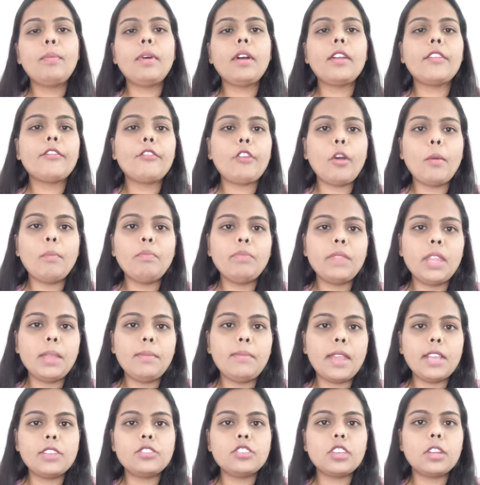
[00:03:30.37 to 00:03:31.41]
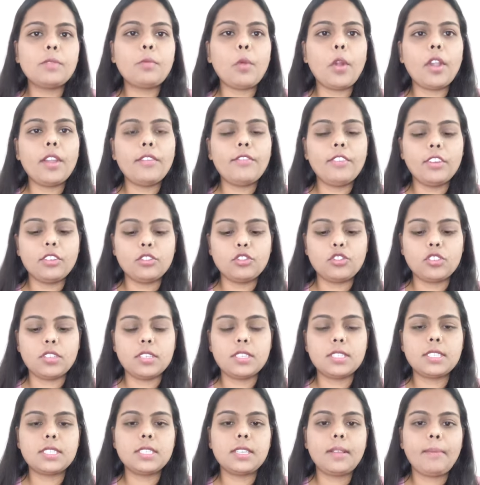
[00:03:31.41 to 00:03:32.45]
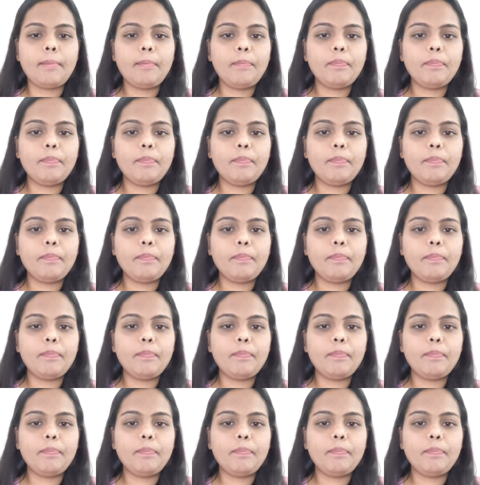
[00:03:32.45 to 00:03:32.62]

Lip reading: perform the major body functions.